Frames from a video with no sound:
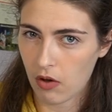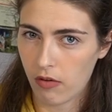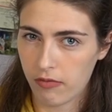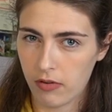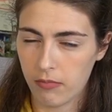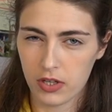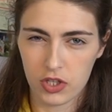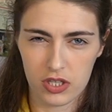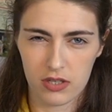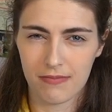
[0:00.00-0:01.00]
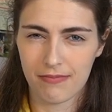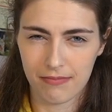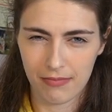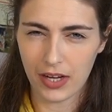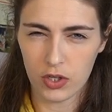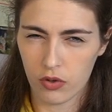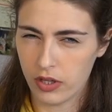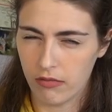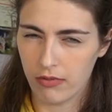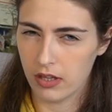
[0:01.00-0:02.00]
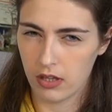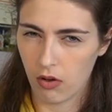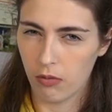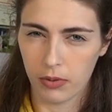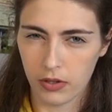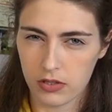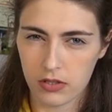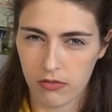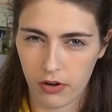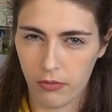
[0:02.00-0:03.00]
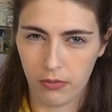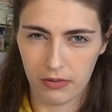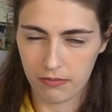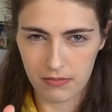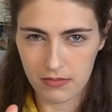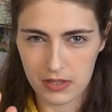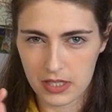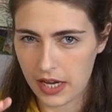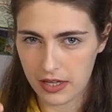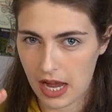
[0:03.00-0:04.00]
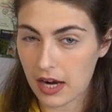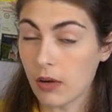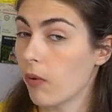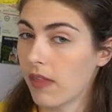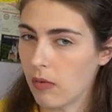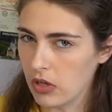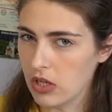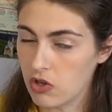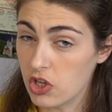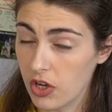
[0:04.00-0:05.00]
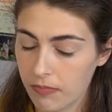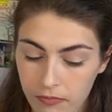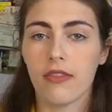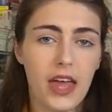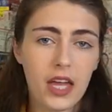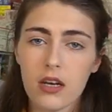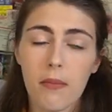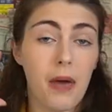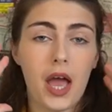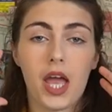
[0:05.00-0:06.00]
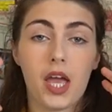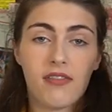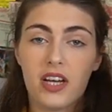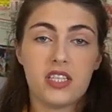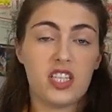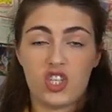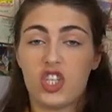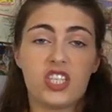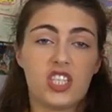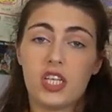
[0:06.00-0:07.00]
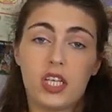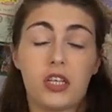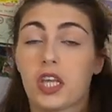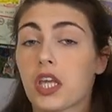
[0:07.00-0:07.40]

that often, but just make sure you read the whole post through and see exactly what they want you to do. Then my advice is just to